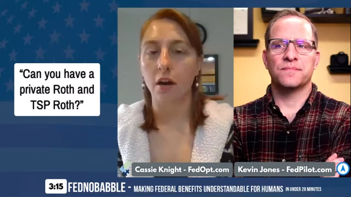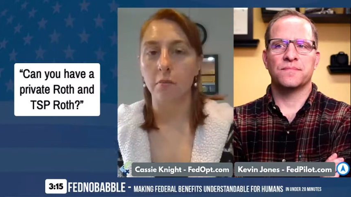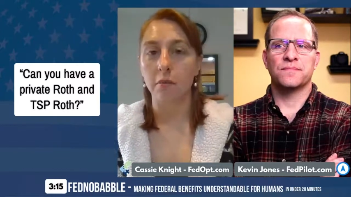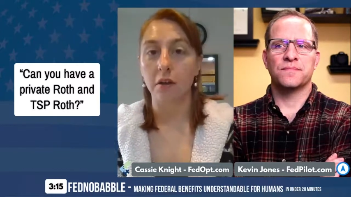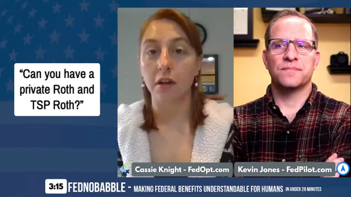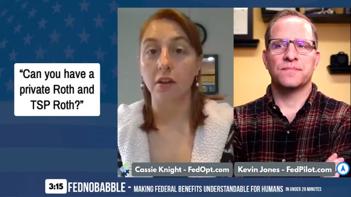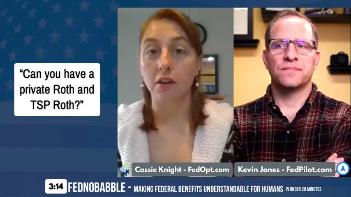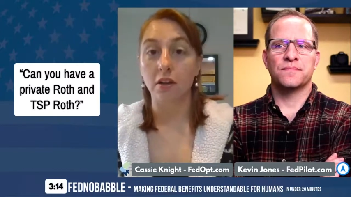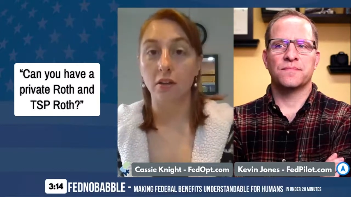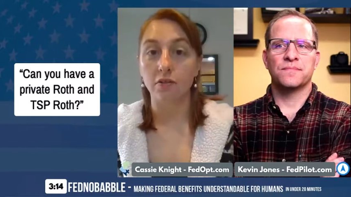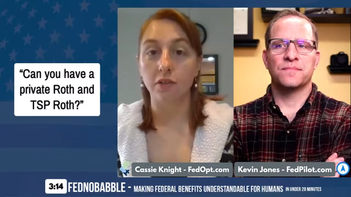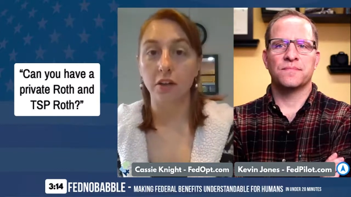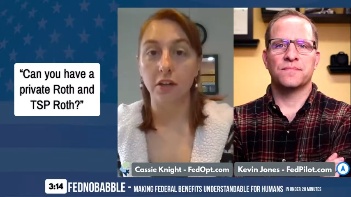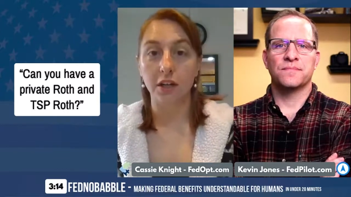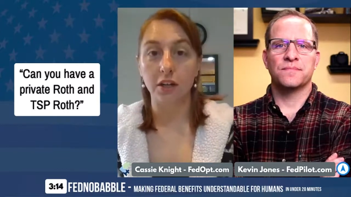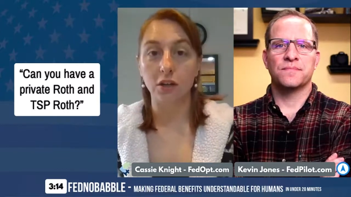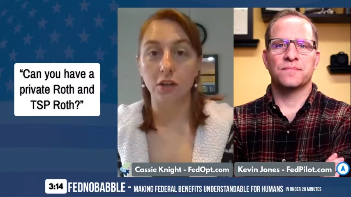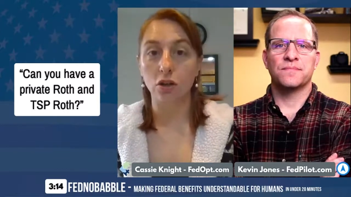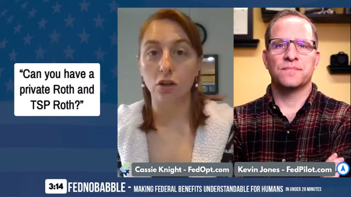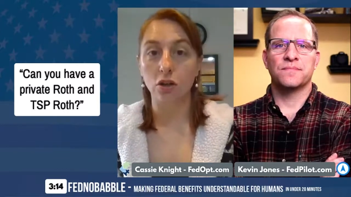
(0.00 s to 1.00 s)
Speaker 1: um, in their
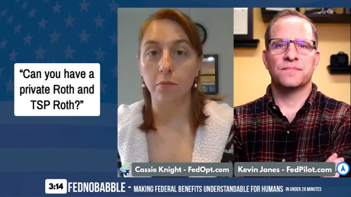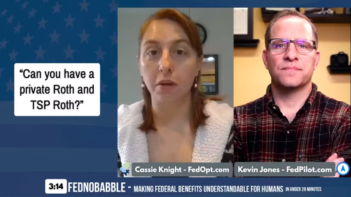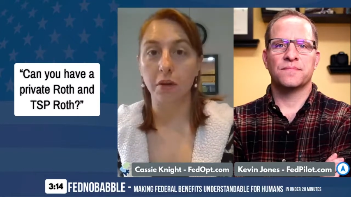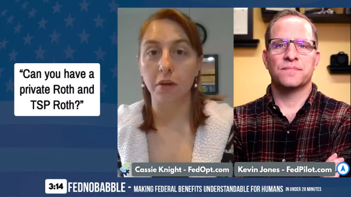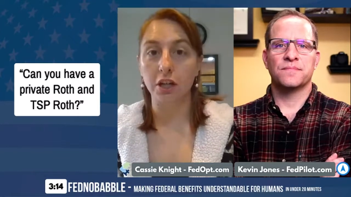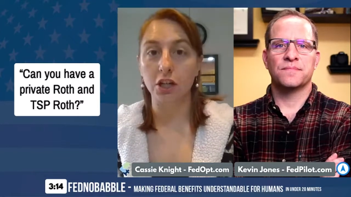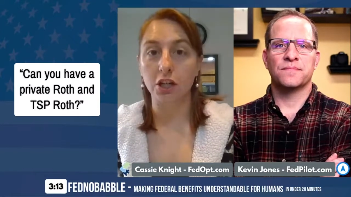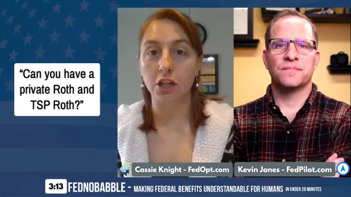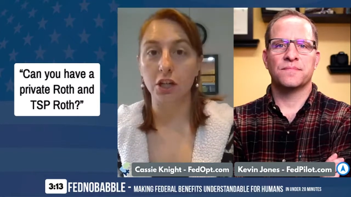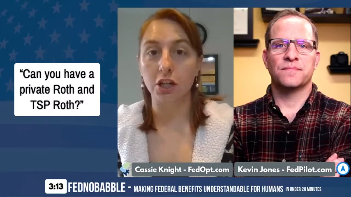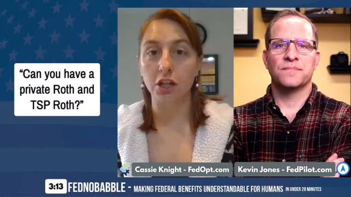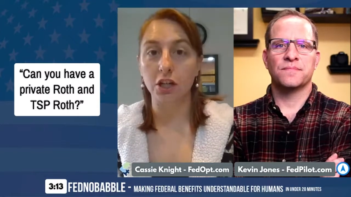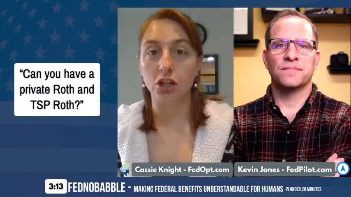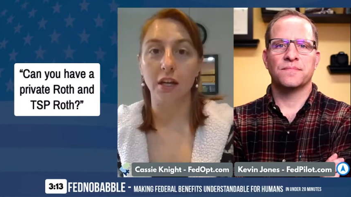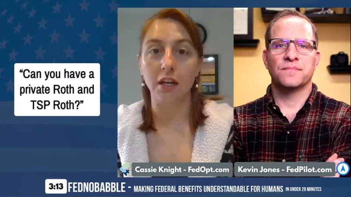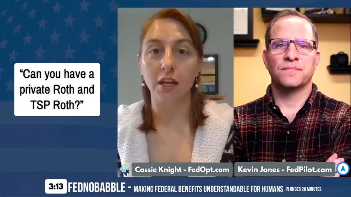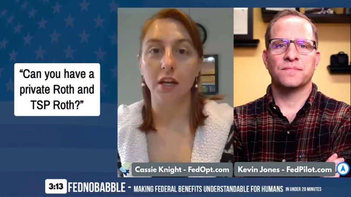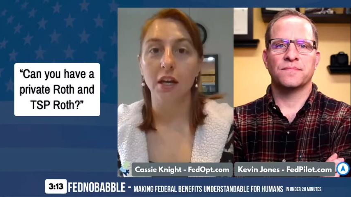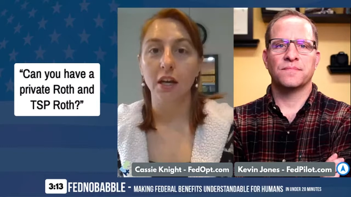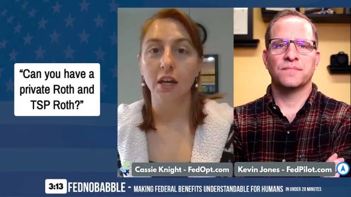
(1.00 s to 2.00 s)
financial picture
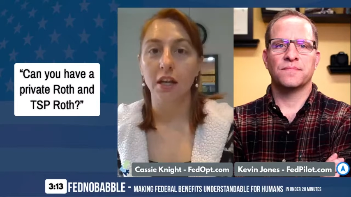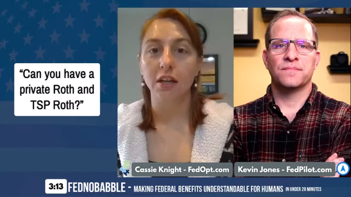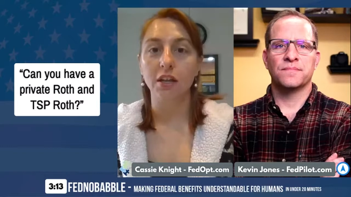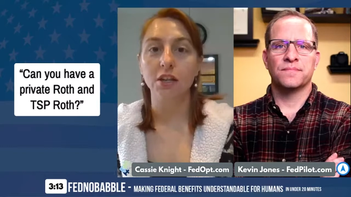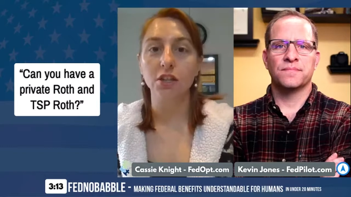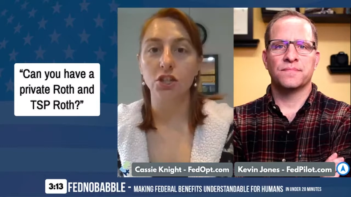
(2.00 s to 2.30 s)
and